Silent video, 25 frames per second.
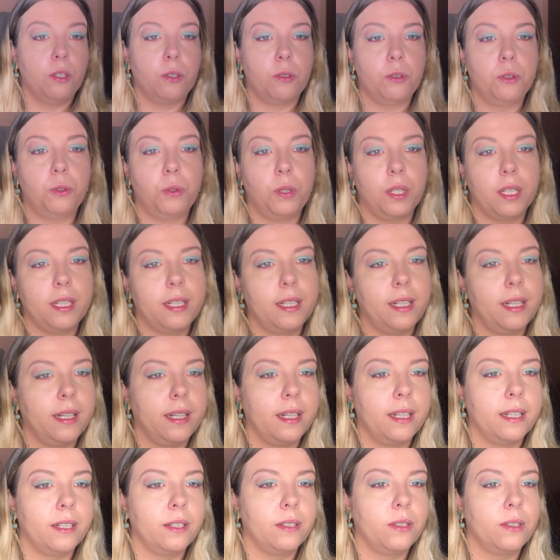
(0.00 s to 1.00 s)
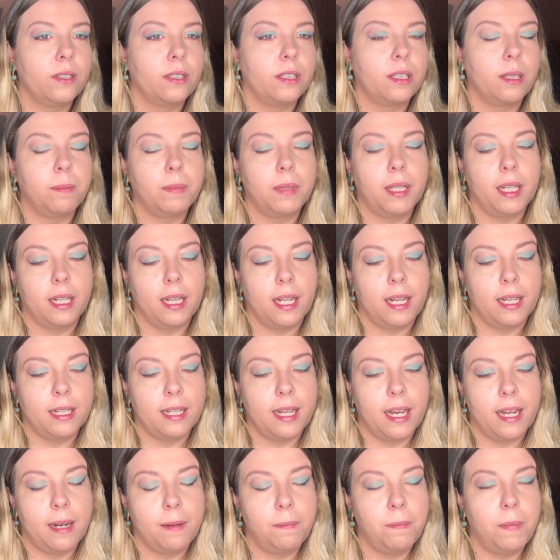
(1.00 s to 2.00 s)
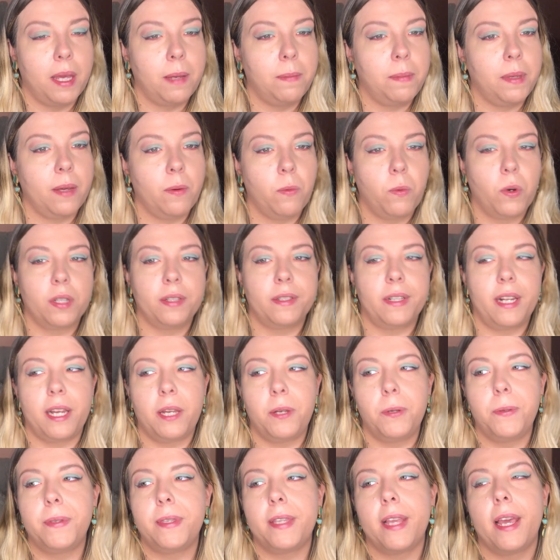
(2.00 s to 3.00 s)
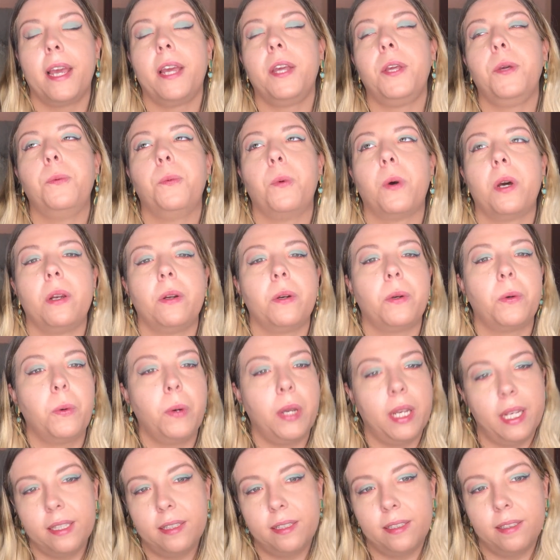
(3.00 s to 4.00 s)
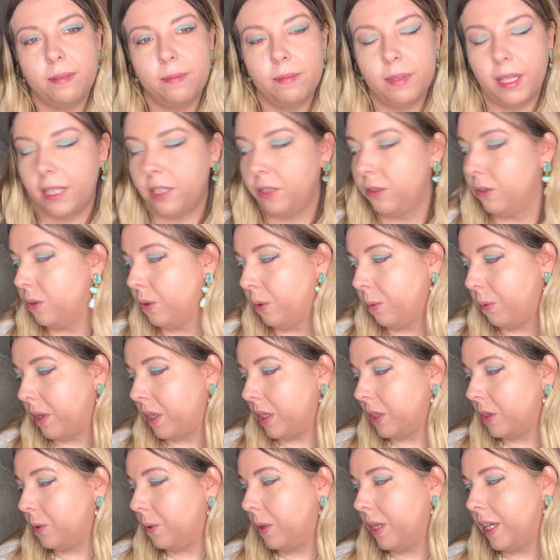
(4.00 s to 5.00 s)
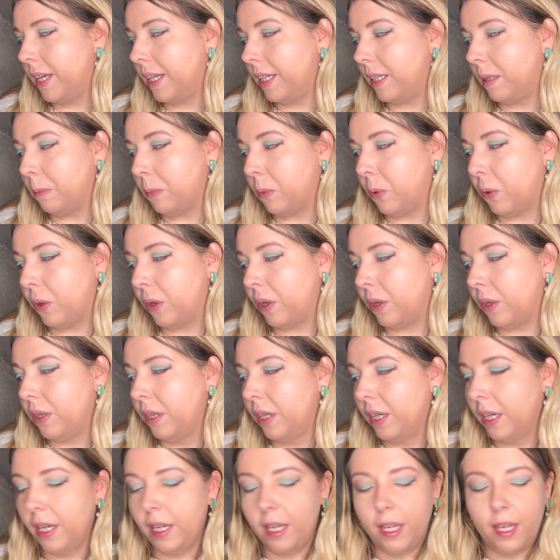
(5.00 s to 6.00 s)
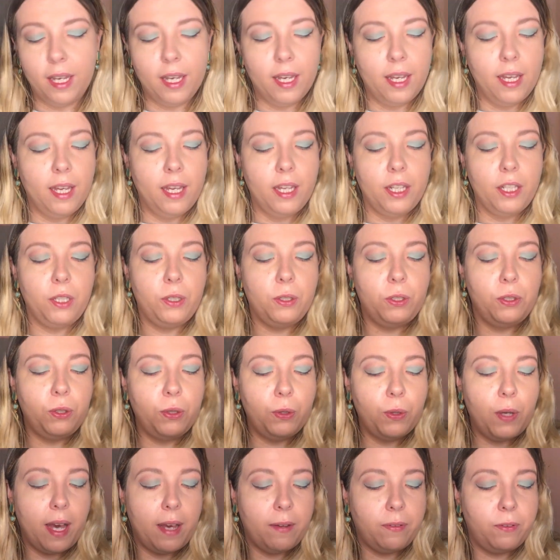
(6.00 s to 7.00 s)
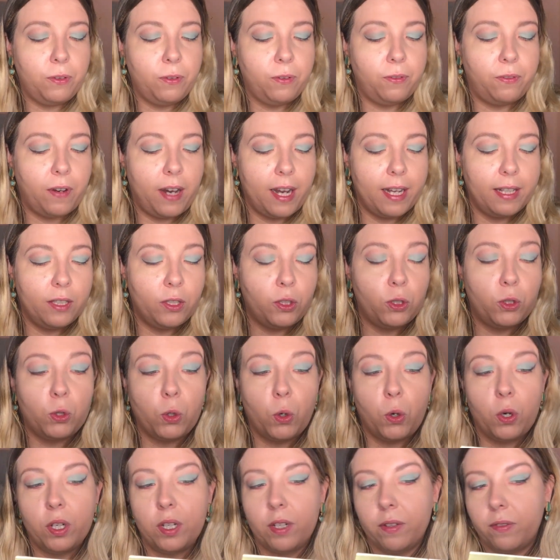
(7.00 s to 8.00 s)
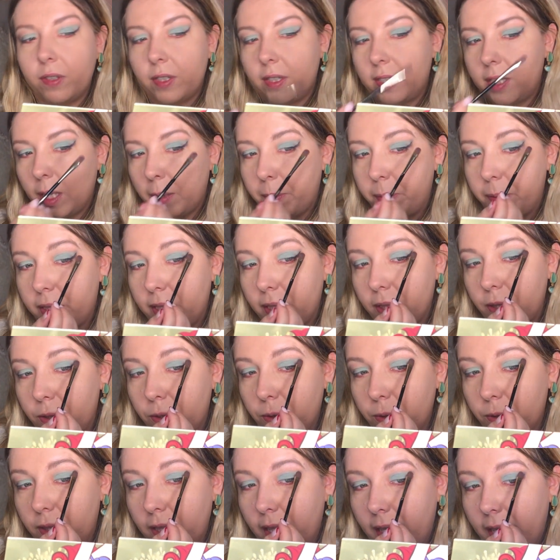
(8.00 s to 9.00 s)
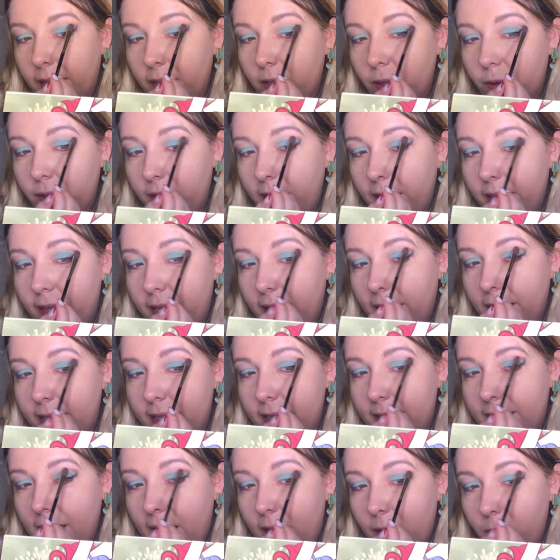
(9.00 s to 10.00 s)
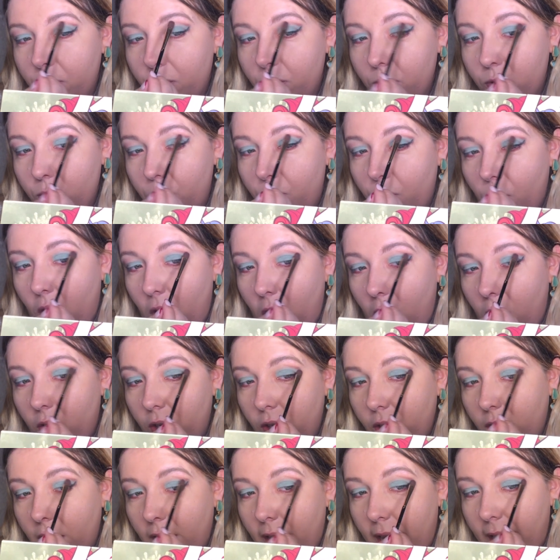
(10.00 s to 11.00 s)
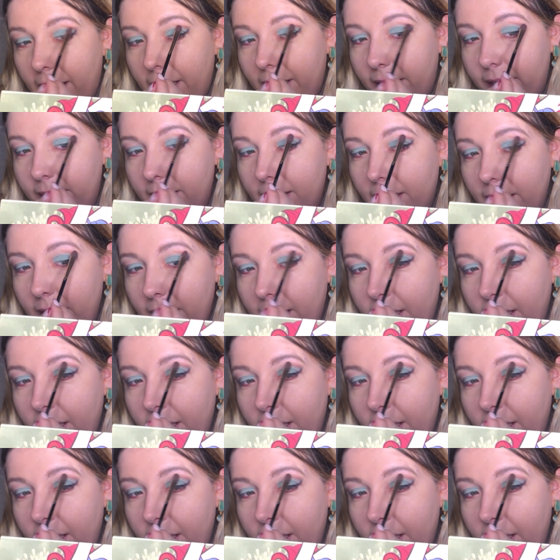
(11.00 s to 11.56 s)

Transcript: know, drinking or something like that, and maybe one day you say you want to quit and you don't want to do it anymore, you do have to find sort of a substitute. And I know that that sounds wrong, like